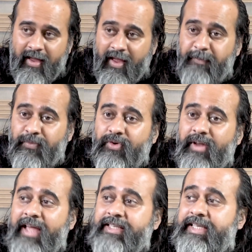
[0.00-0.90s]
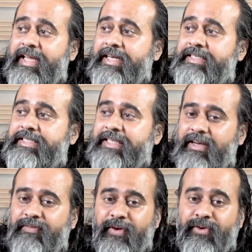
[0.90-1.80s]
hypnotizing
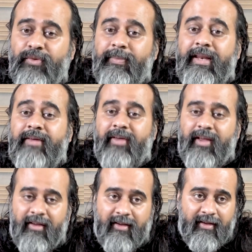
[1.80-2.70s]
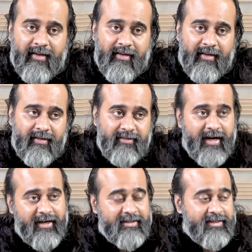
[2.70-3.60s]
itself into believing
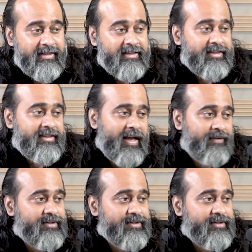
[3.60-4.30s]
that its reasons have